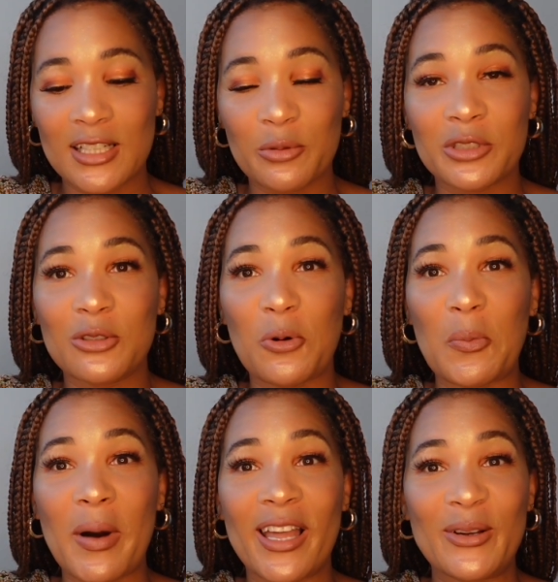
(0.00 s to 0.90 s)
It was
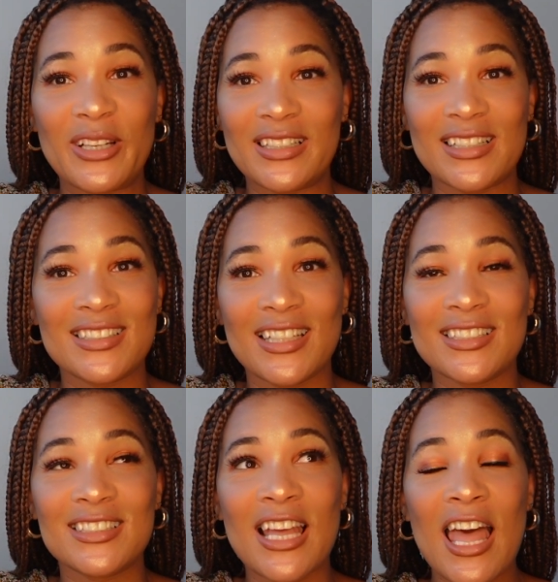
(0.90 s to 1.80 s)
called
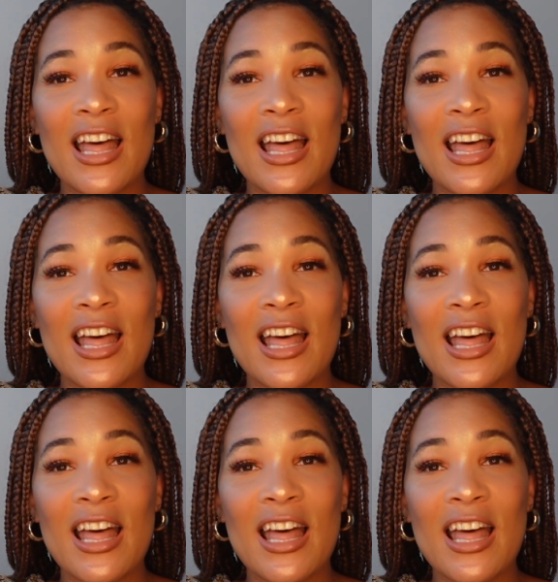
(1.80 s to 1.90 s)
biokinetics.